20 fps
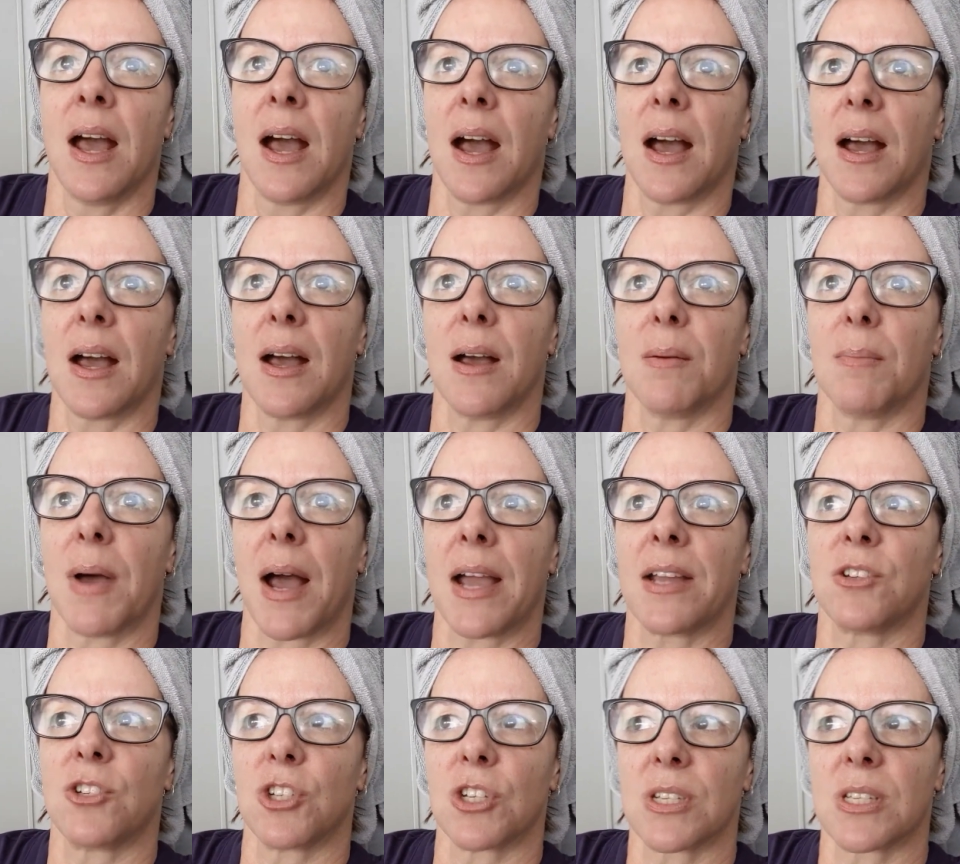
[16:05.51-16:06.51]

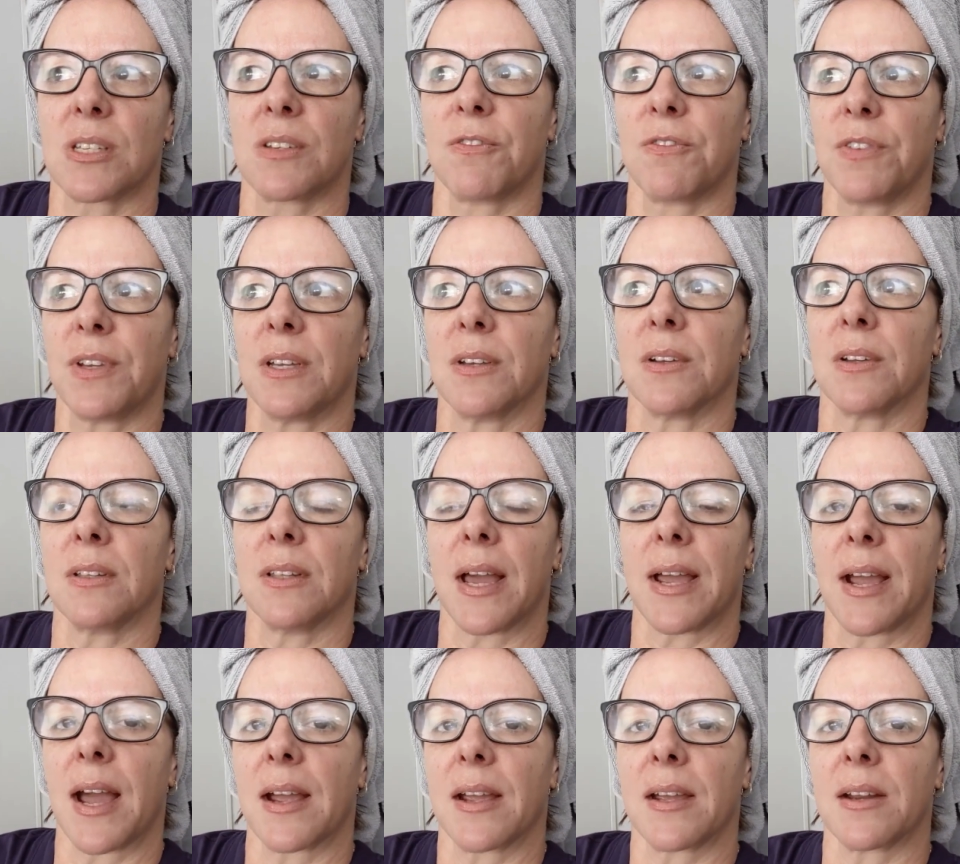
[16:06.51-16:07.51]
I just feel
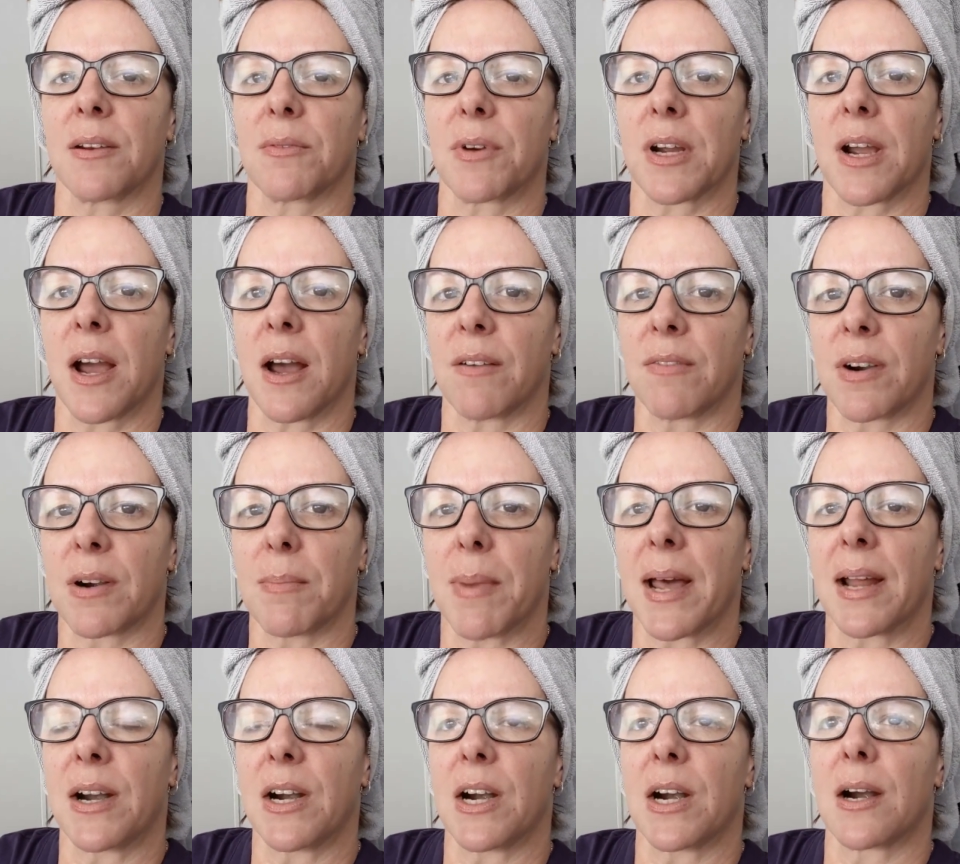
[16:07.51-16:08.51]
like I can recover
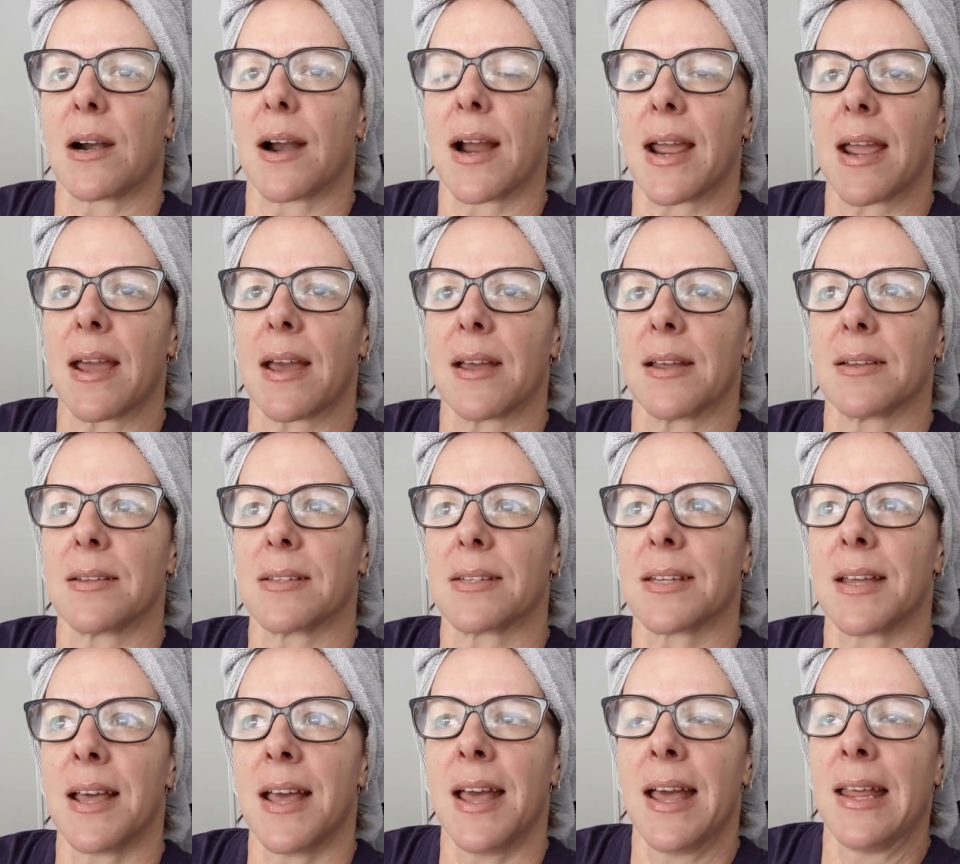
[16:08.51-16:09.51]
better. And
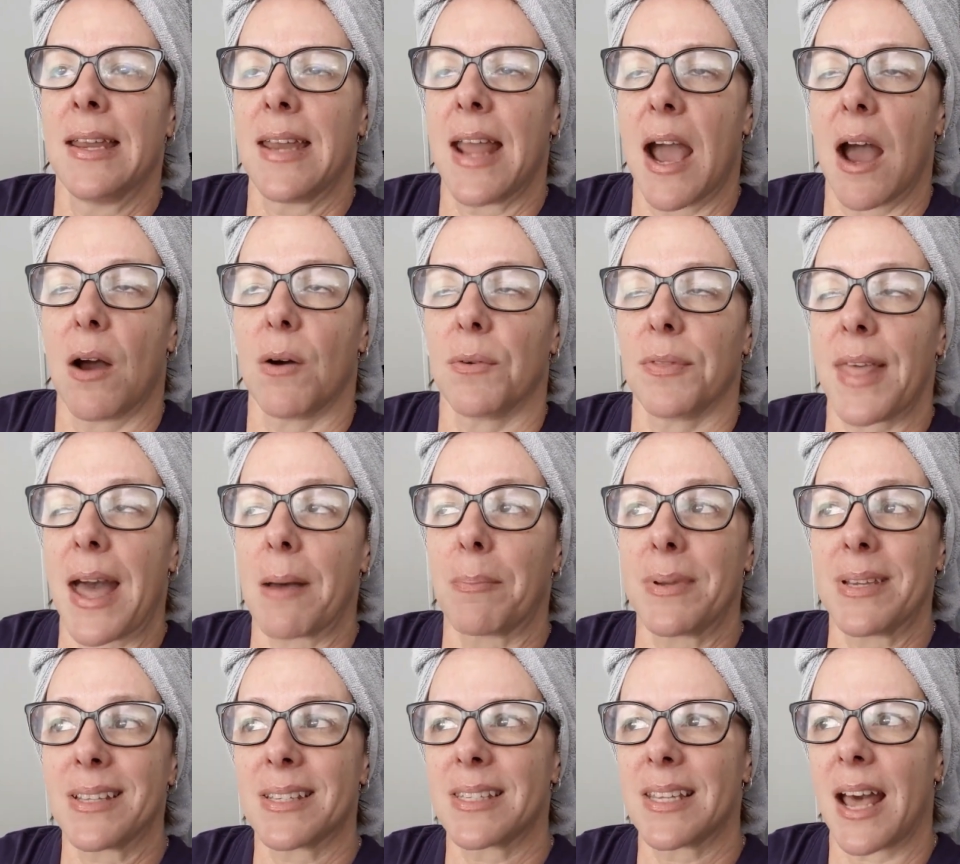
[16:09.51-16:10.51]
now, that
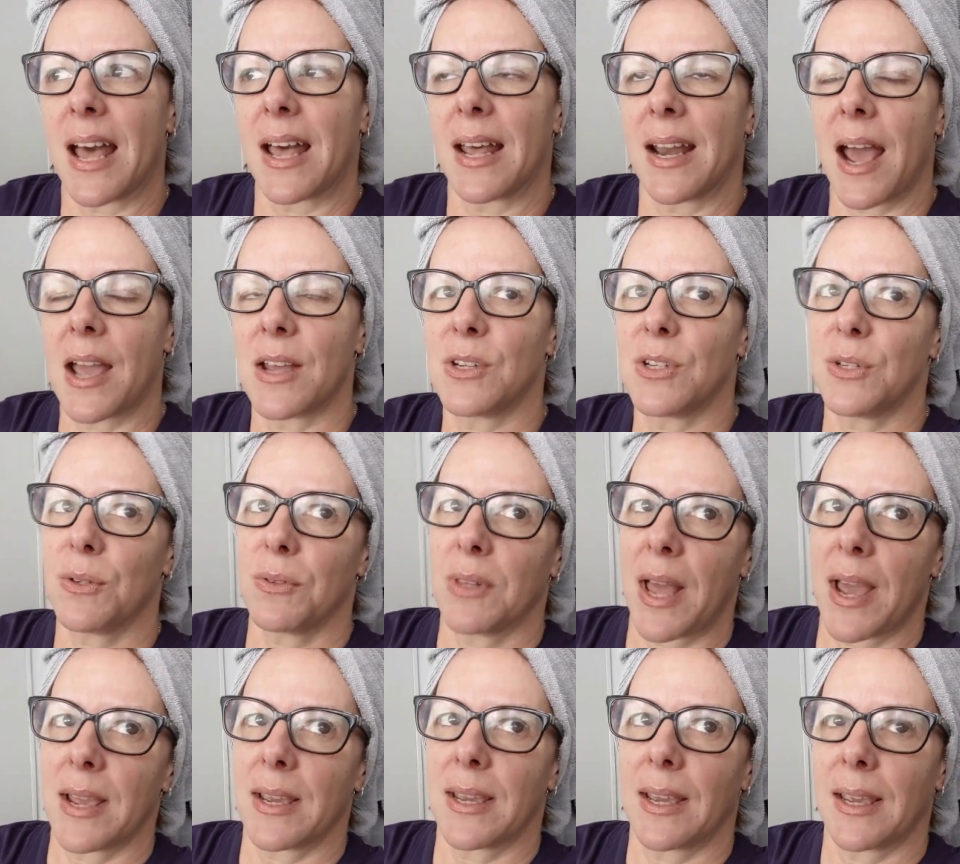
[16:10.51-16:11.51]
being said, I do
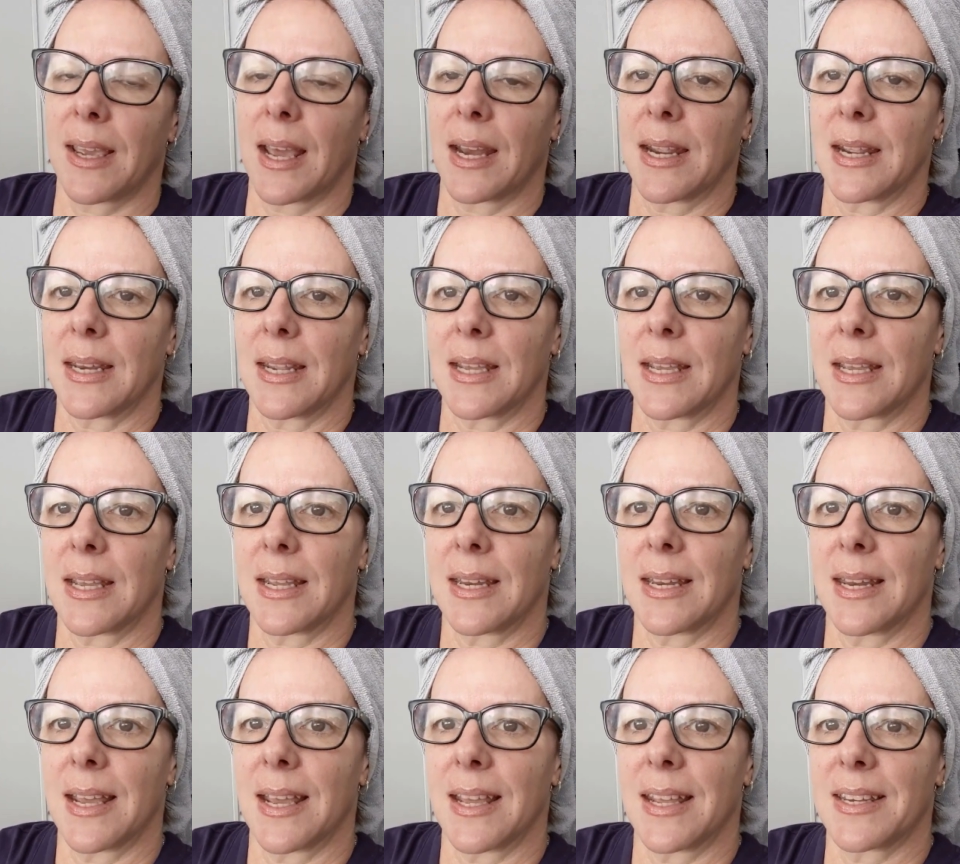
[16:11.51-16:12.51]
like getting
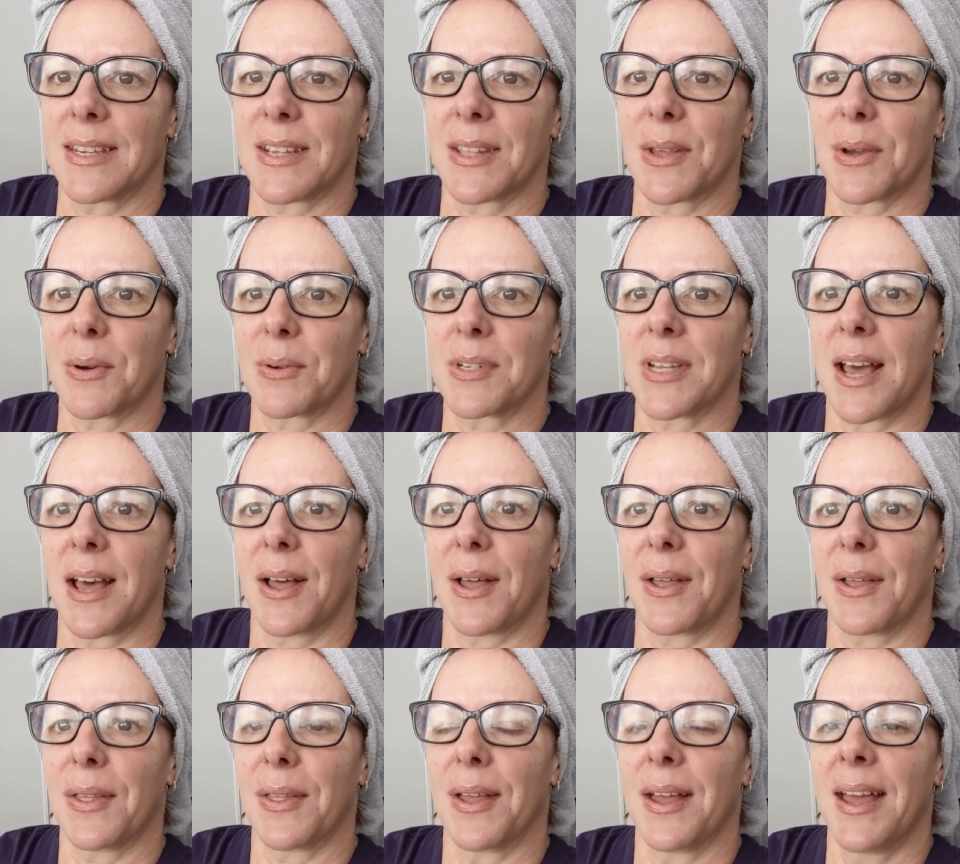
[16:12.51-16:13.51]
in to the
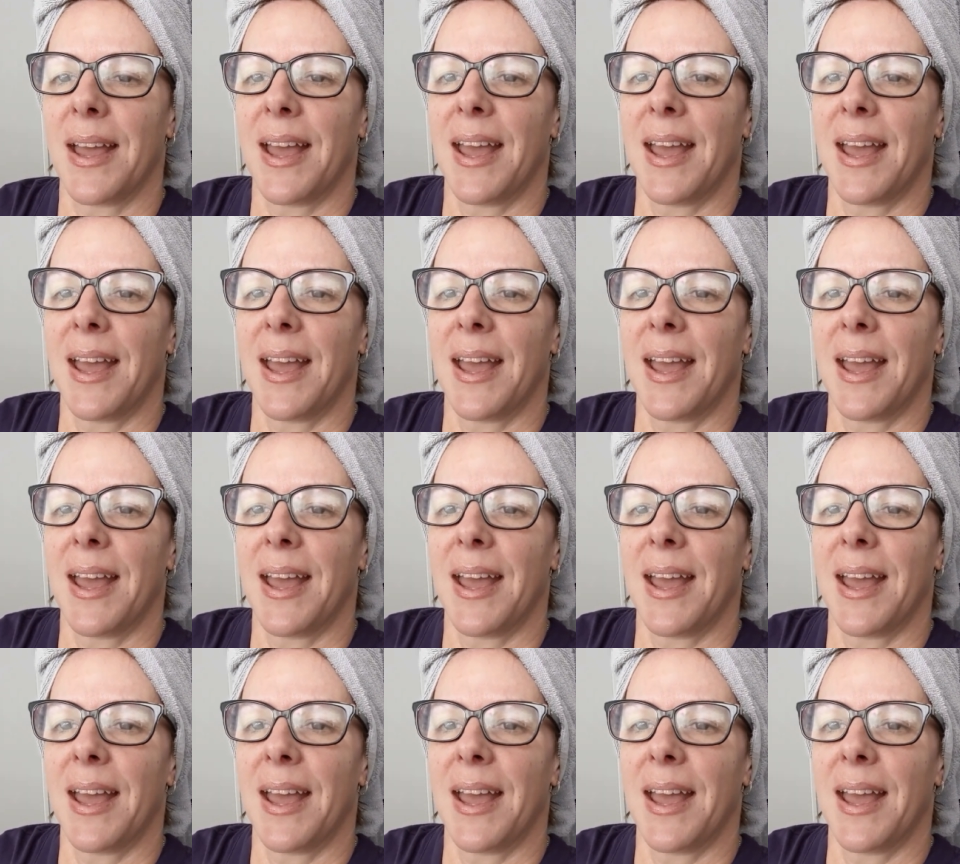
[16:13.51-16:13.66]
hotel